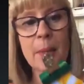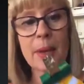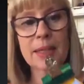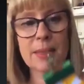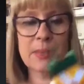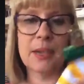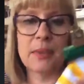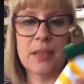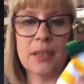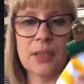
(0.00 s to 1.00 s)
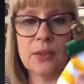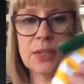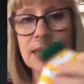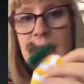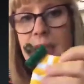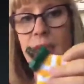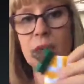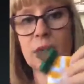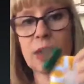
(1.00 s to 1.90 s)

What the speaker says: but sometimes I just use these on